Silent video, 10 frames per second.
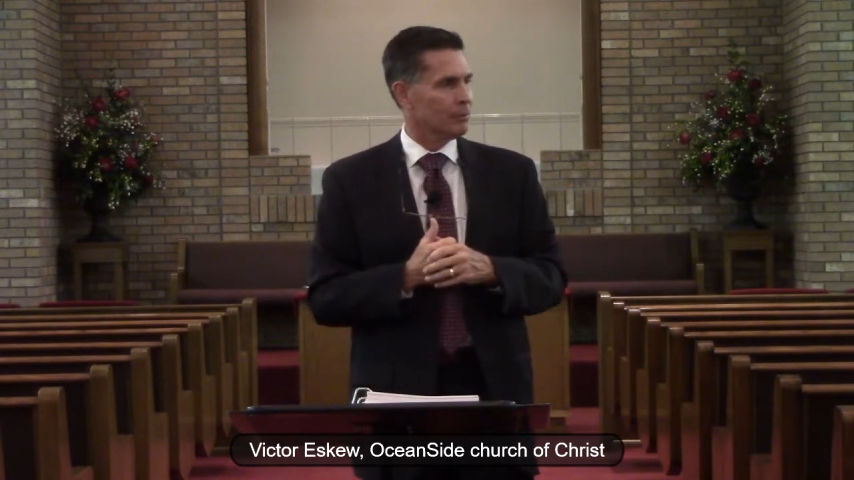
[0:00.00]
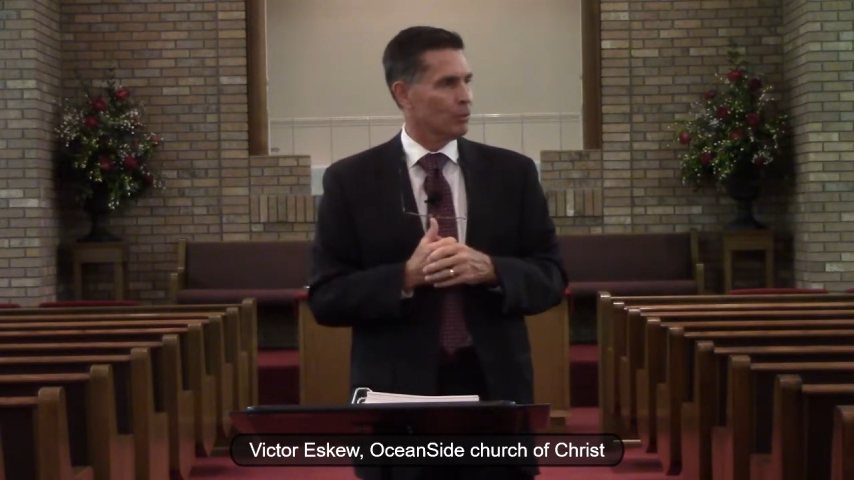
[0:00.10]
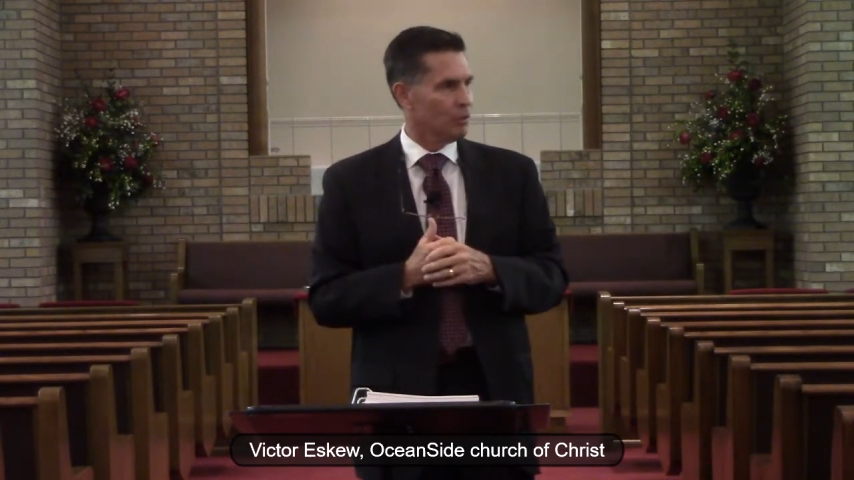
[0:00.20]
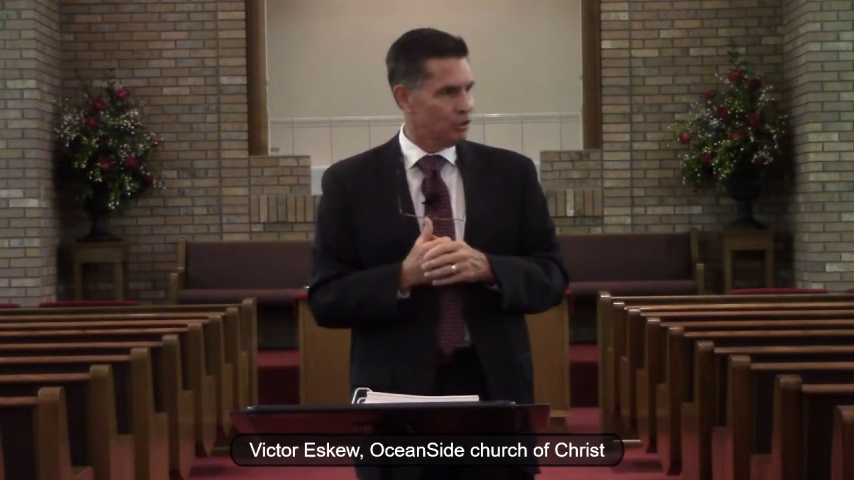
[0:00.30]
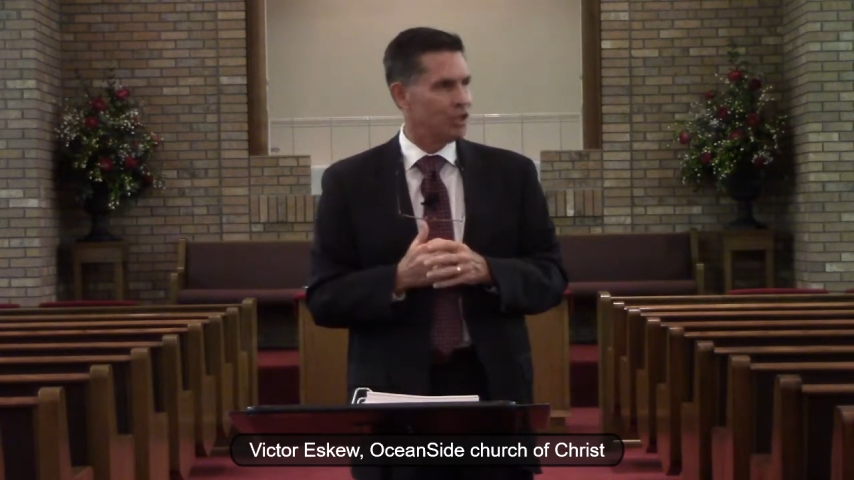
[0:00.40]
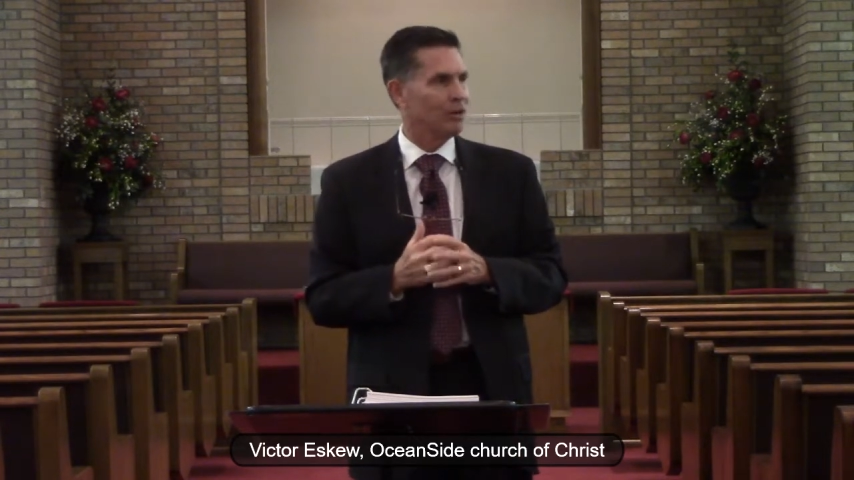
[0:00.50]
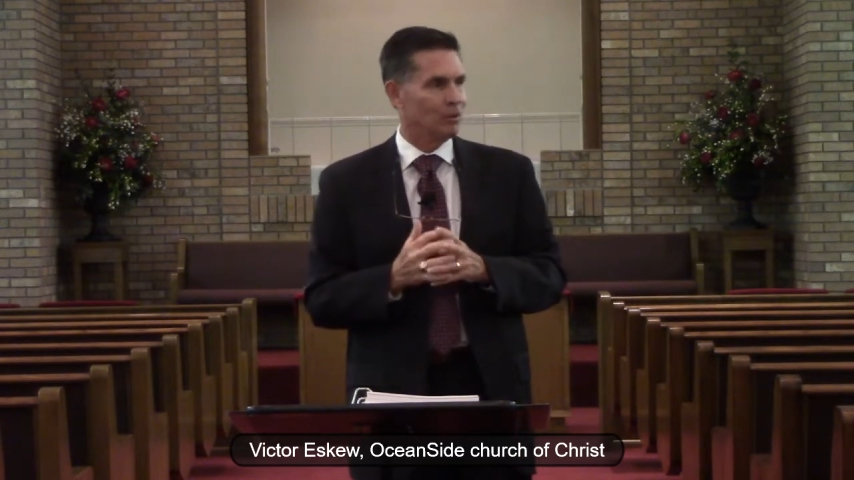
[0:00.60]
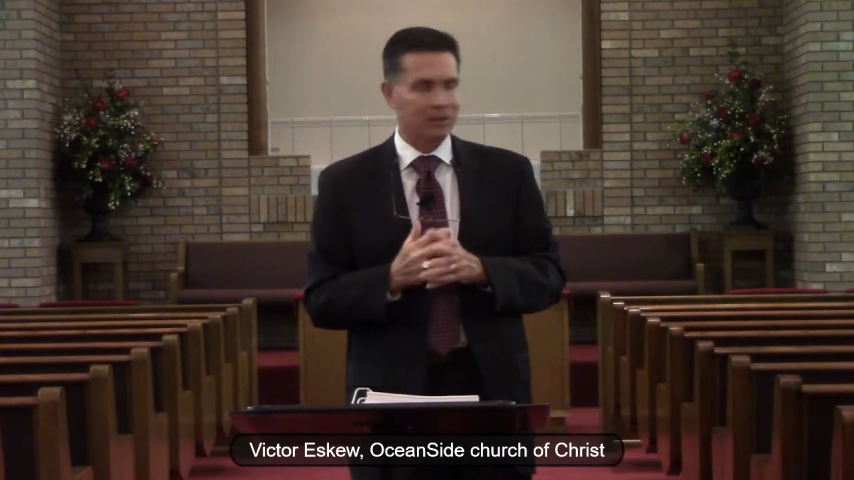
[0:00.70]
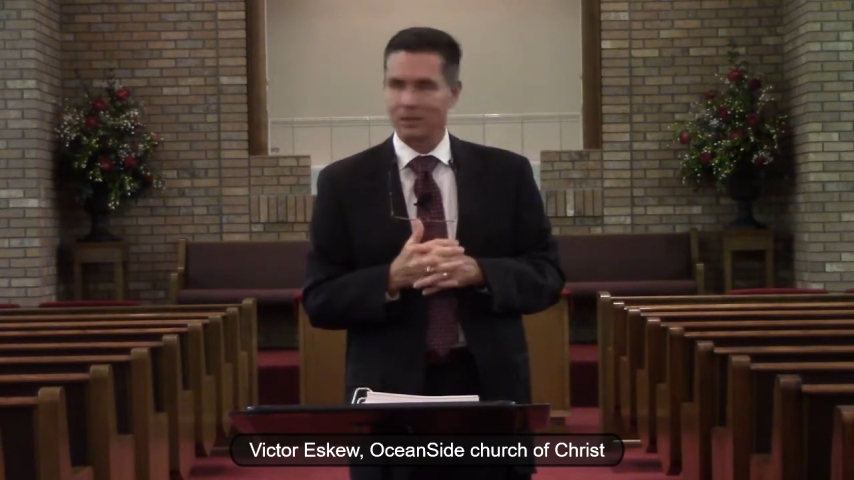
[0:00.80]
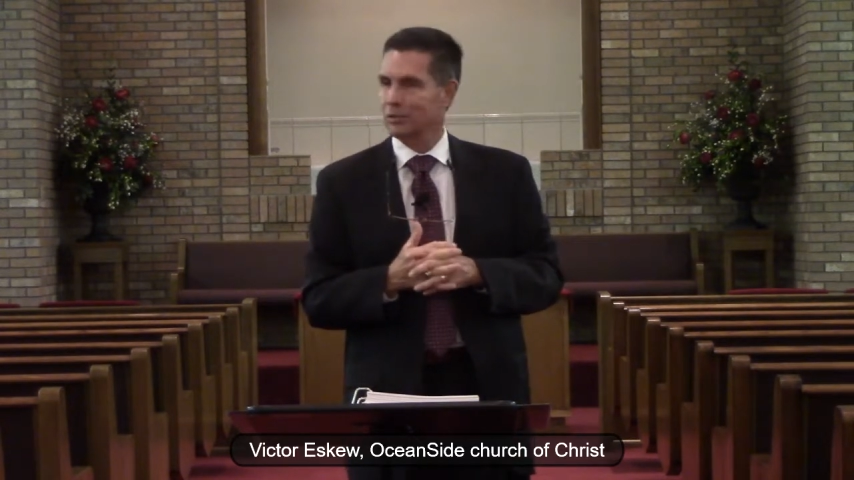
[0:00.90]
With
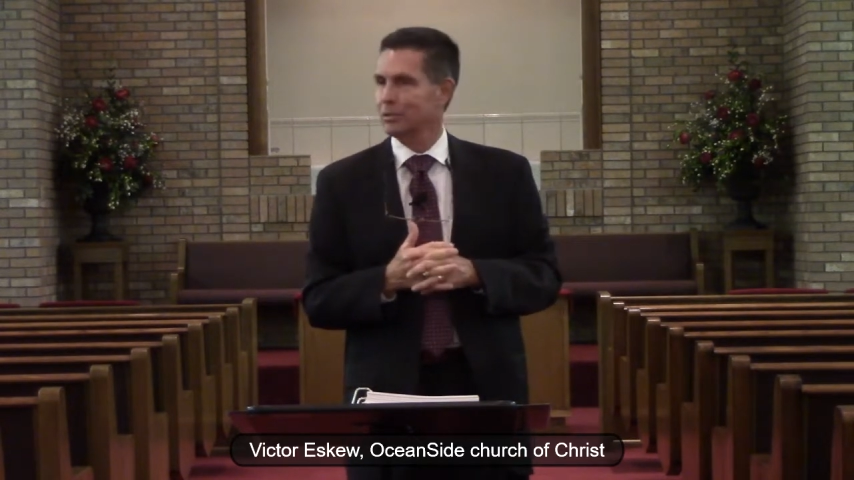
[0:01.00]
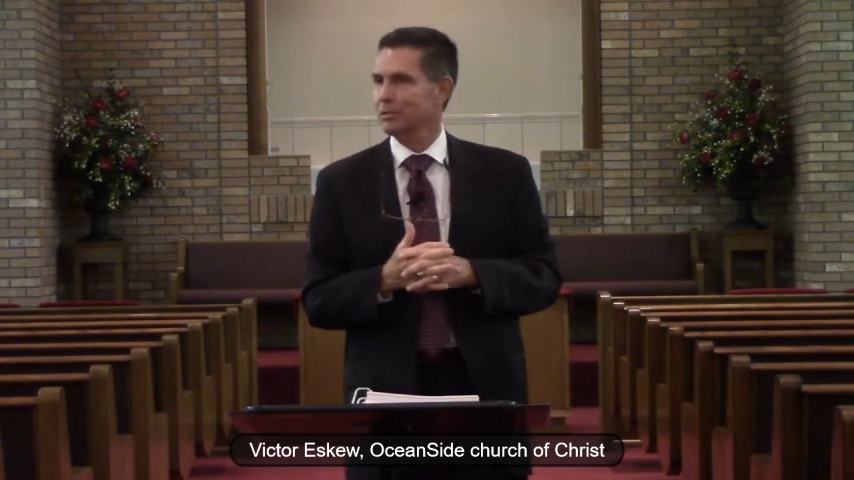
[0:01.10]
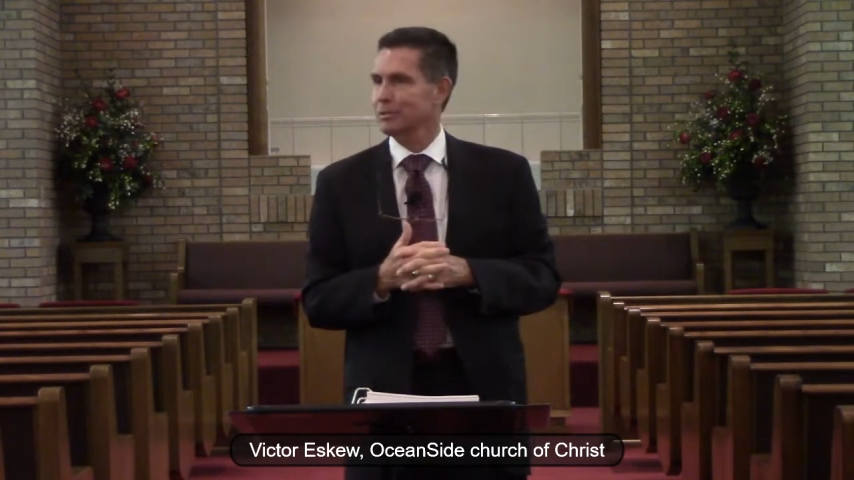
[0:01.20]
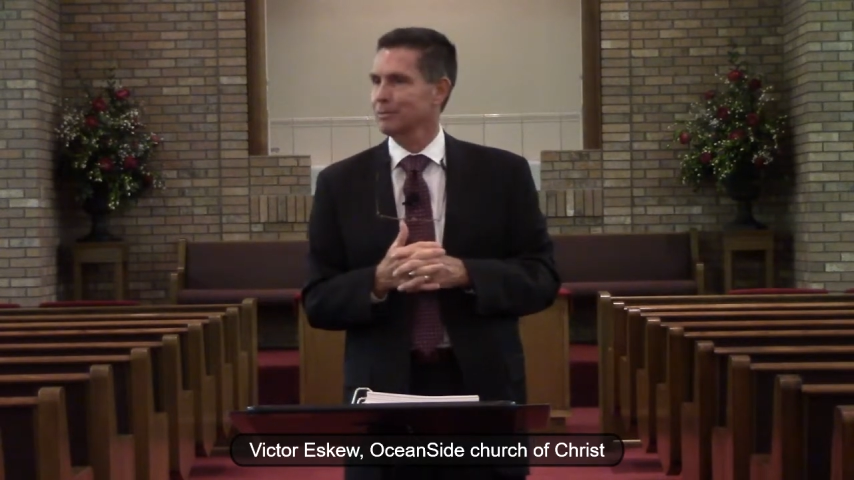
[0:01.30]
gentleness.